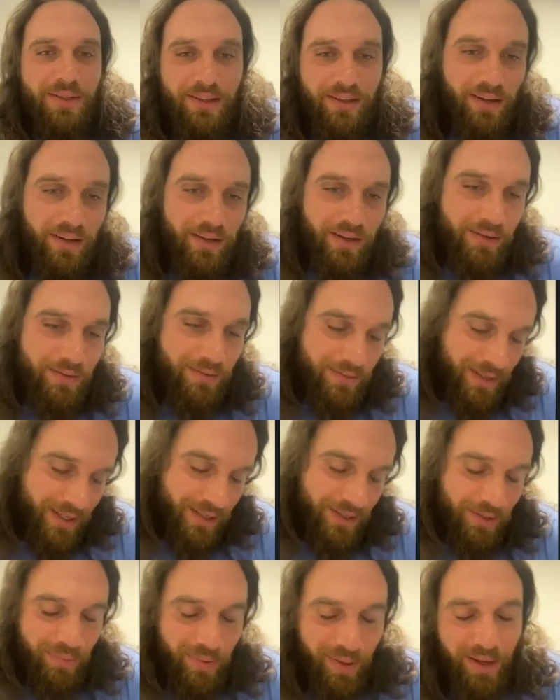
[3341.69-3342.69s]
oh,
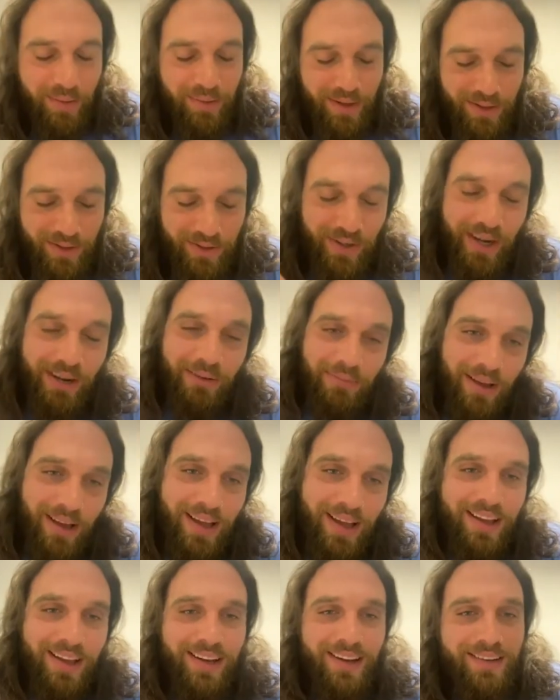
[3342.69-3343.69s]
can you buy me a drink,
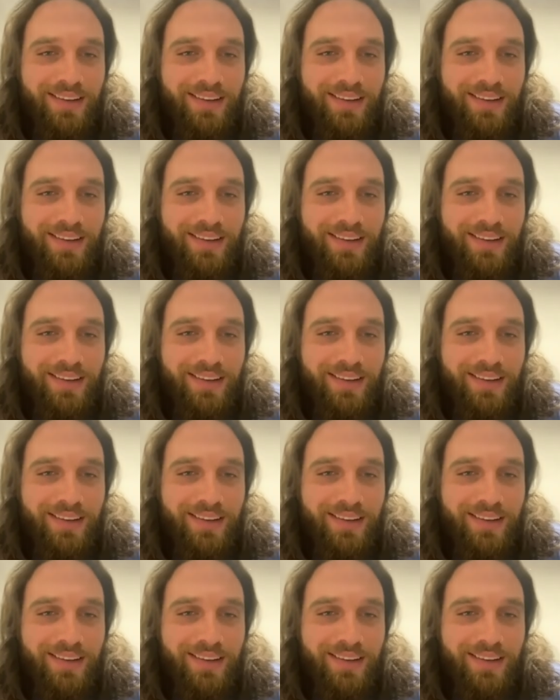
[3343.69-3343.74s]
man?